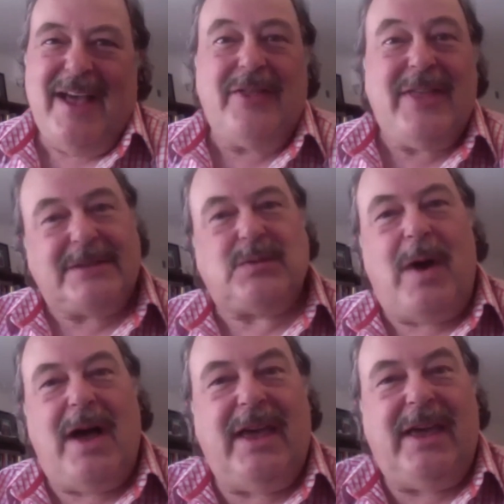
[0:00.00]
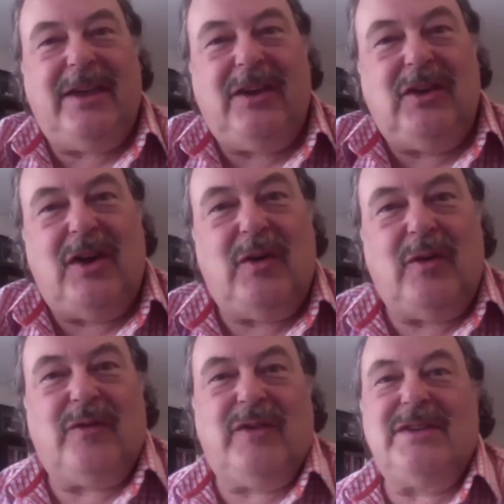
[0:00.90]
And that's why, you
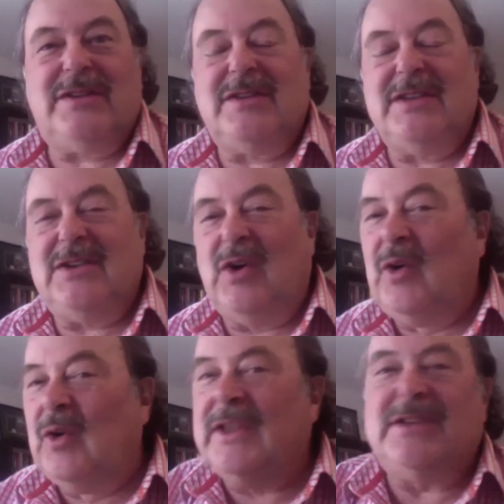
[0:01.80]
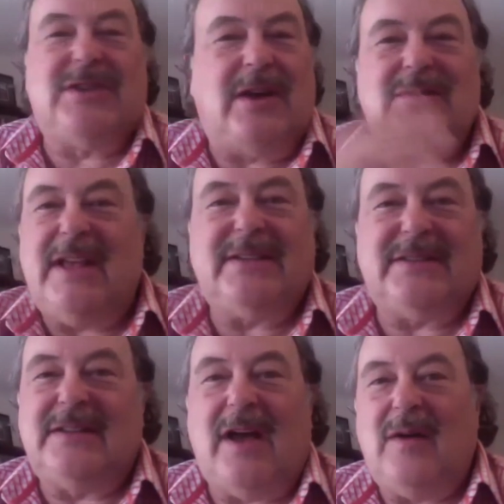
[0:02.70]
know, the, the, all these shows like
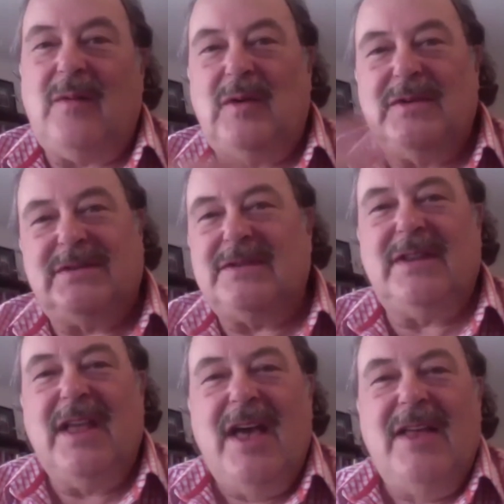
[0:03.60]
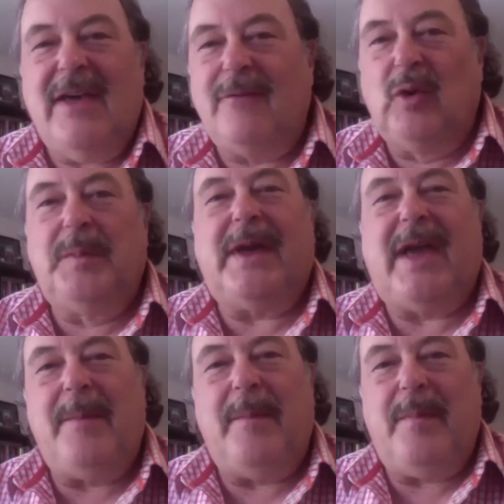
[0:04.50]
Star Wars, and they've all
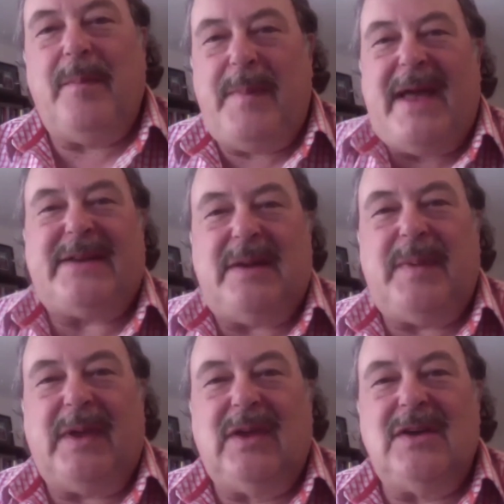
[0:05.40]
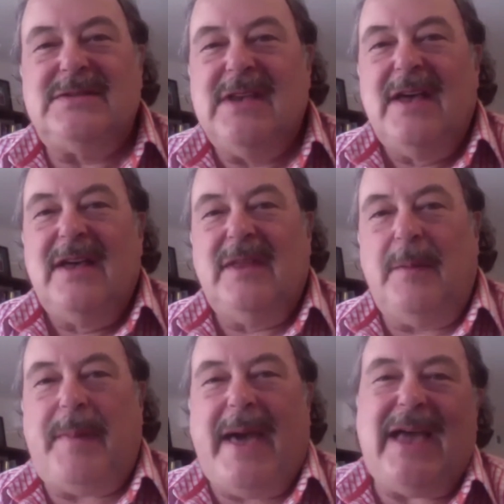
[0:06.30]
become better because
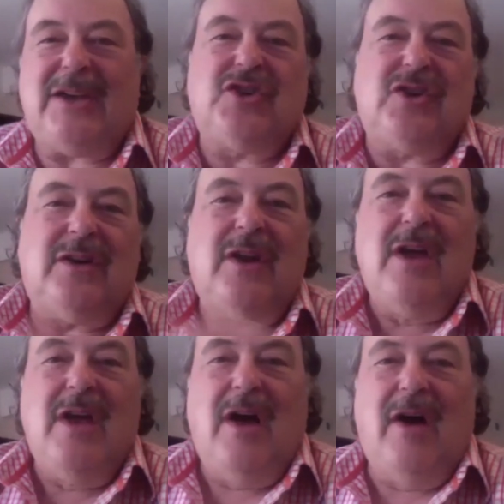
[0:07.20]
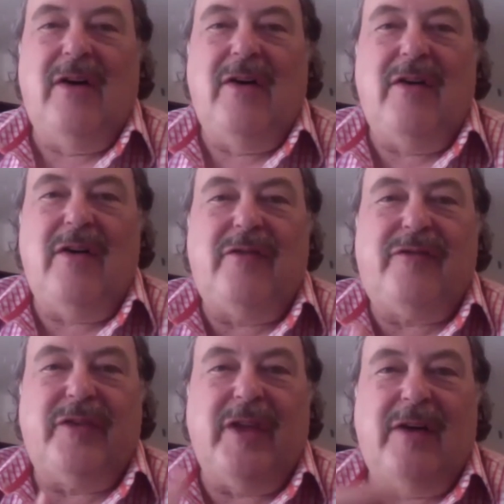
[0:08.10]
the passion of,
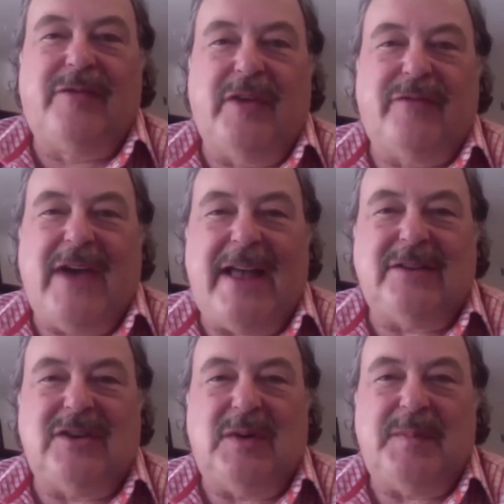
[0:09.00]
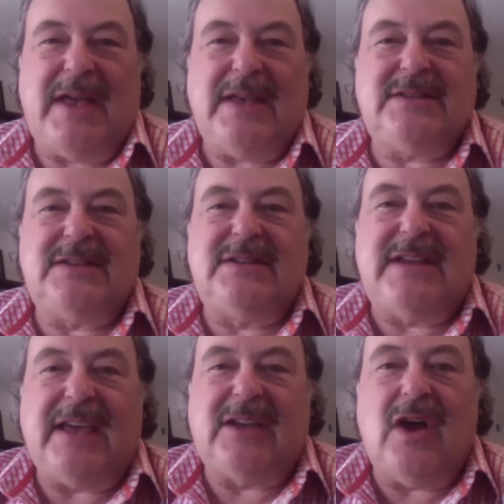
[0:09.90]
of the fandom has
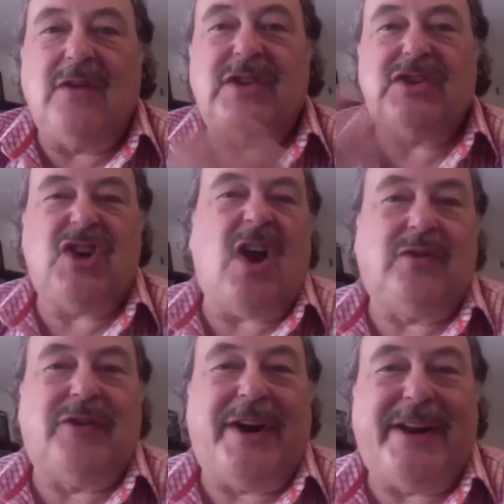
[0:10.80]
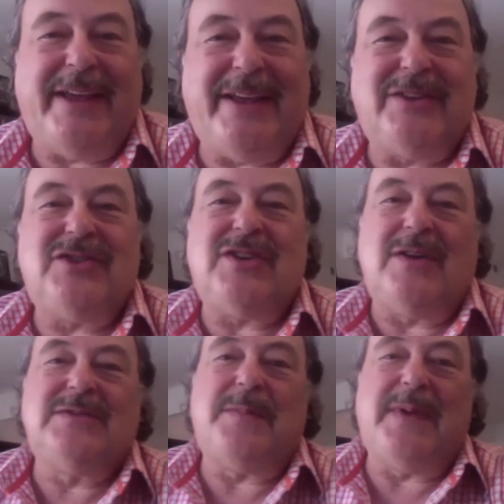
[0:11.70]
taken over the show, really, and
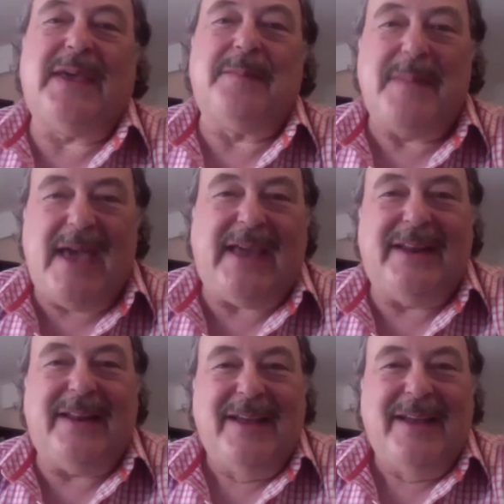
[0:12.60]
shows are being made